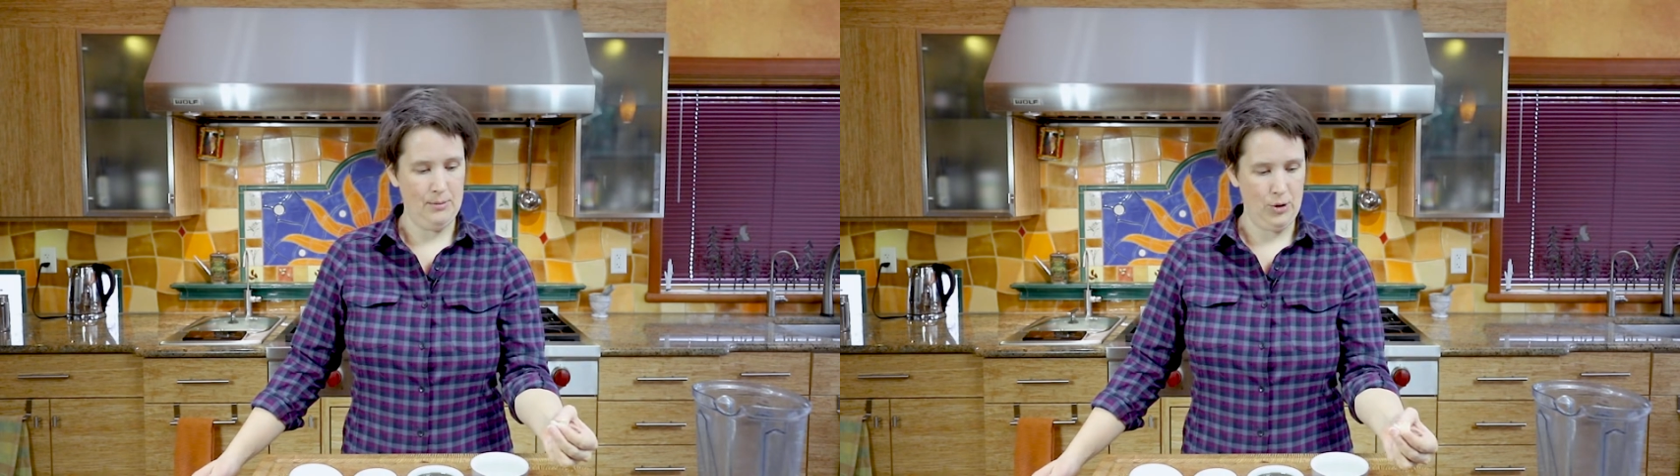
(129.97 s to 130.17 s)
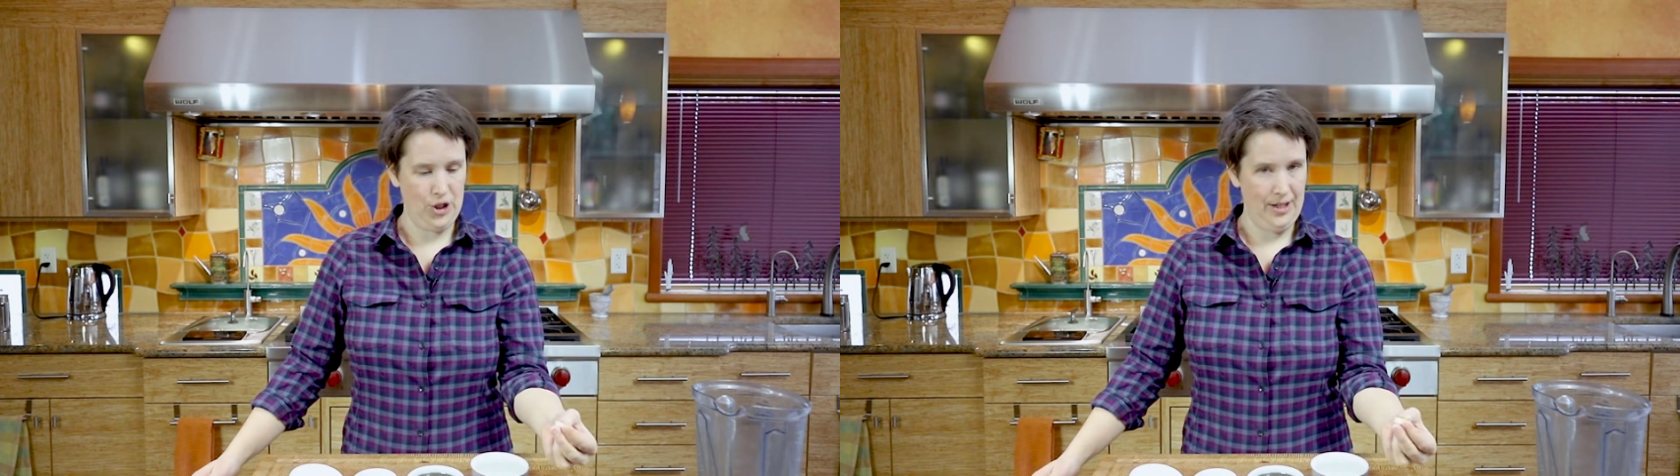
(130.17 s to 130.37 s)

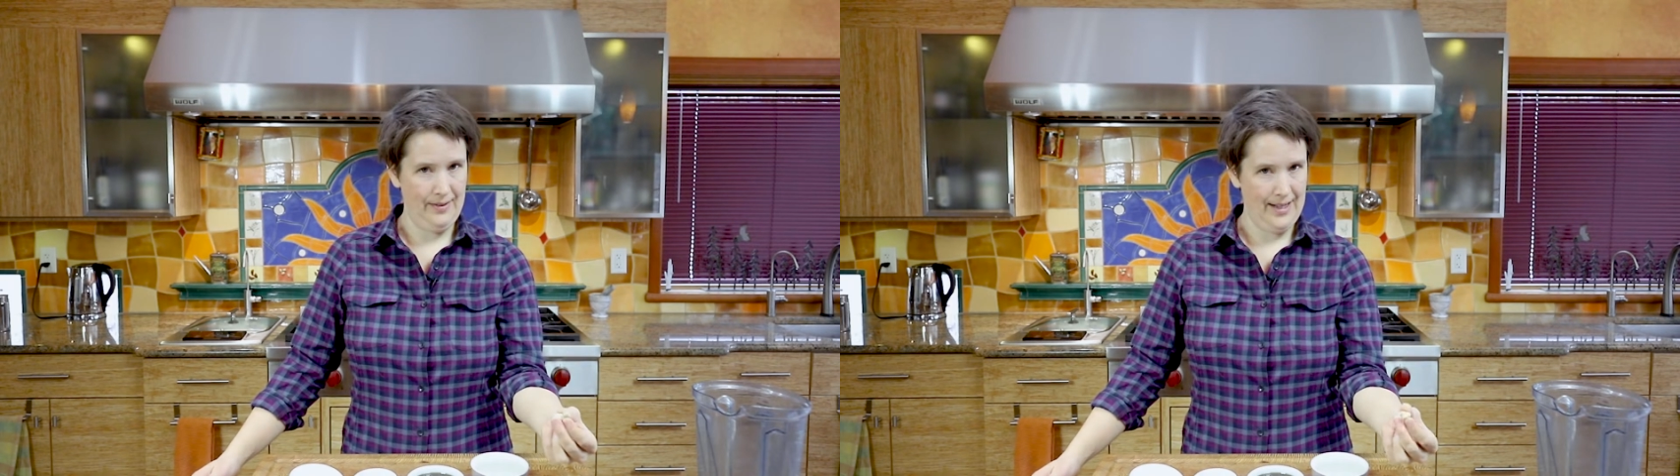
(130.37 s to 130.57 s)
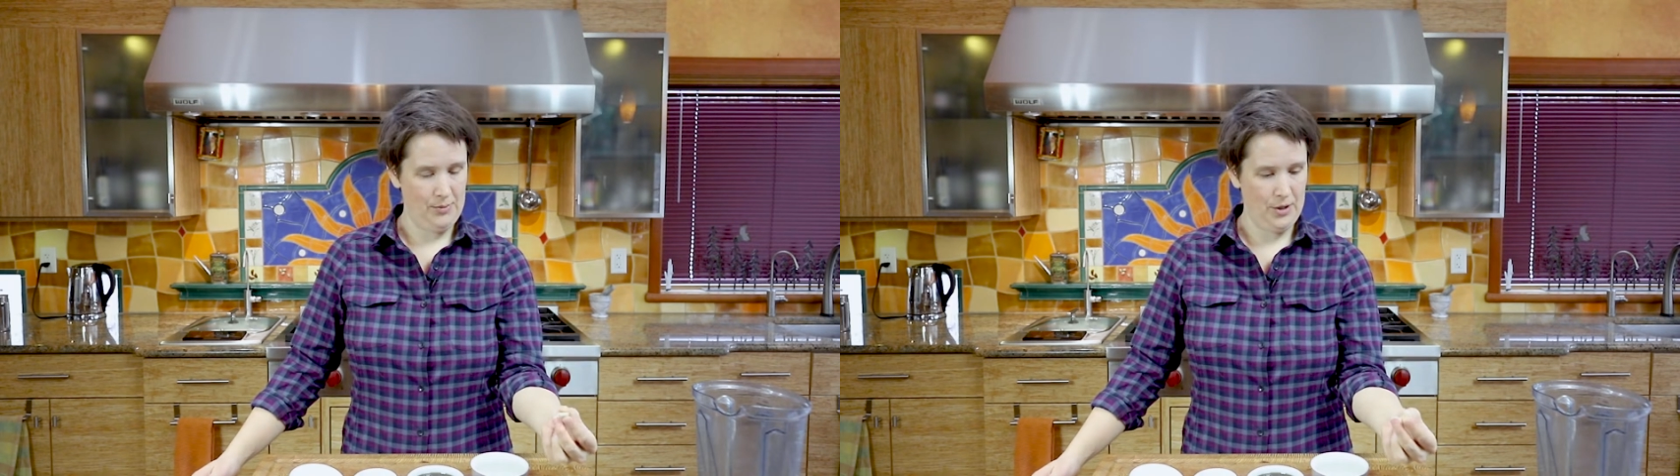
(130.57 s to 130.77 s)
and mushy,
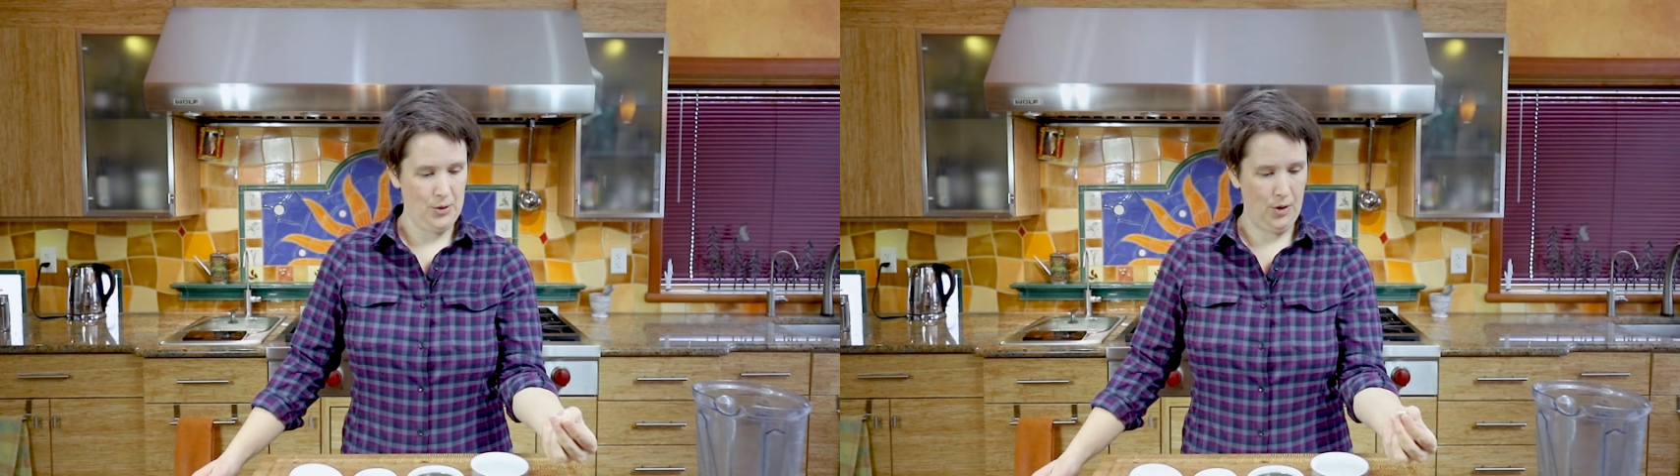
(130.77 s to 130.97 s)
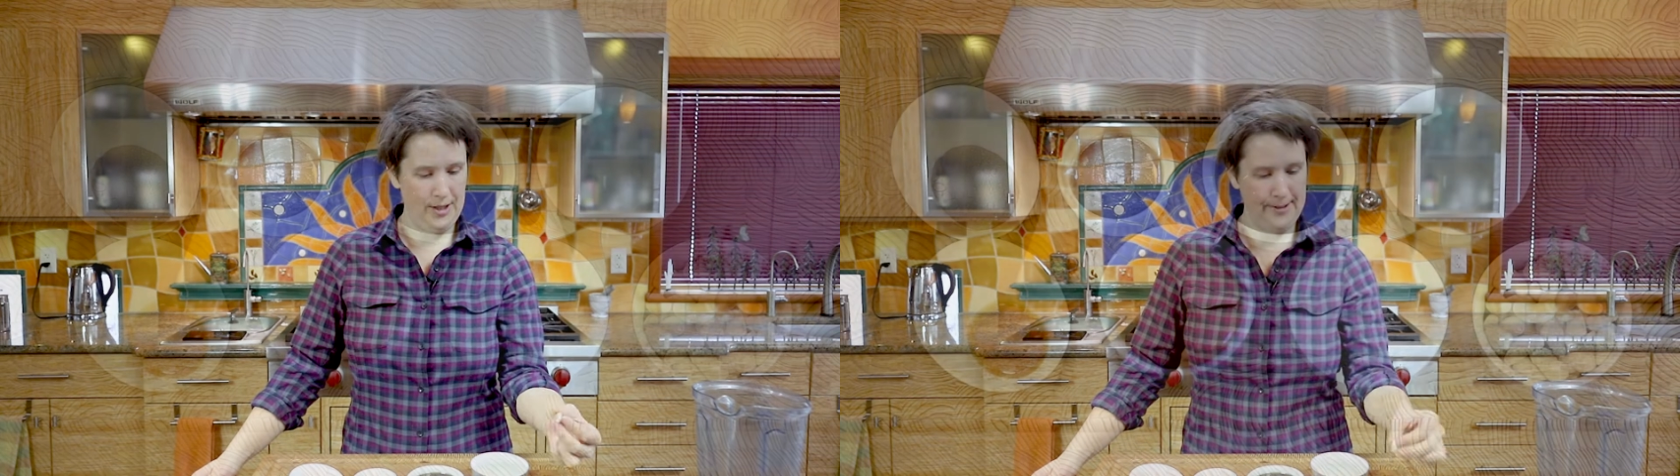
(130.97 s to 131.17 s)
and that's what
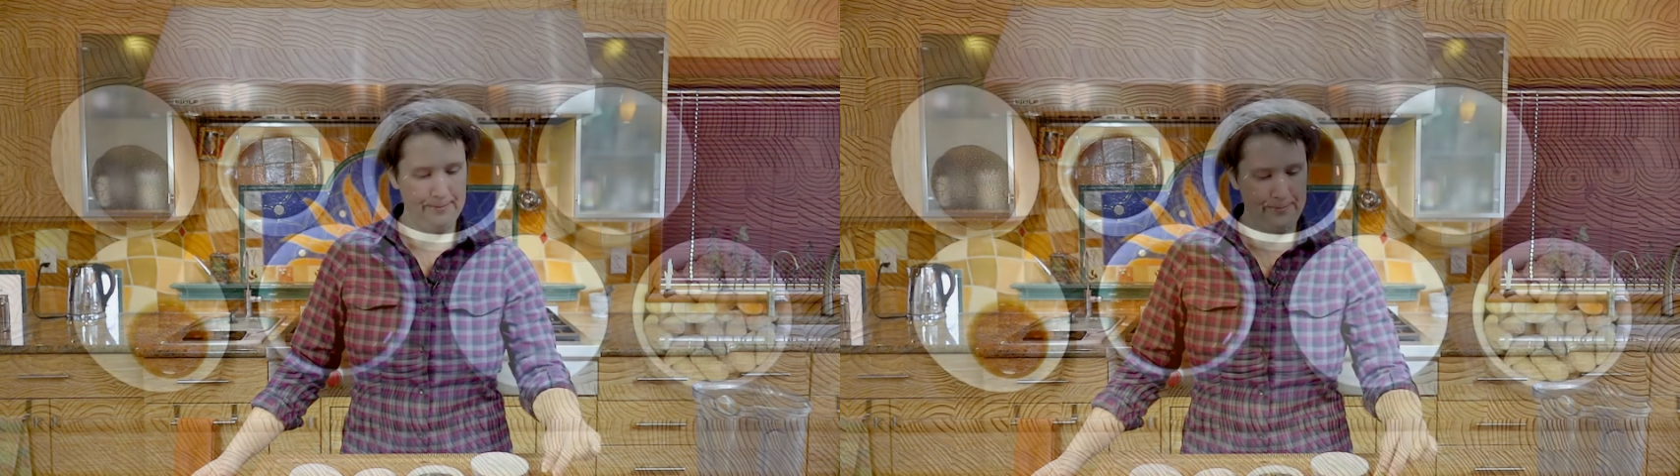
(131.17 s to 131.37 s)
you want.